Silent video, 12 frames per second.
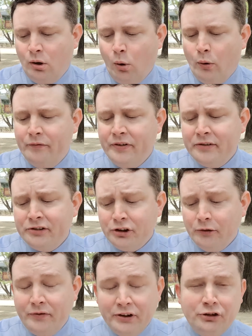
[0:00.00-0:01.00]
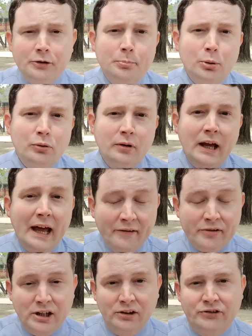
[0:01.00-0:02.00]
or visible
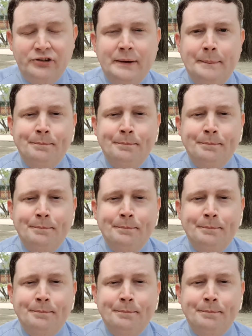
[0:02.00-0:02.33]
evidence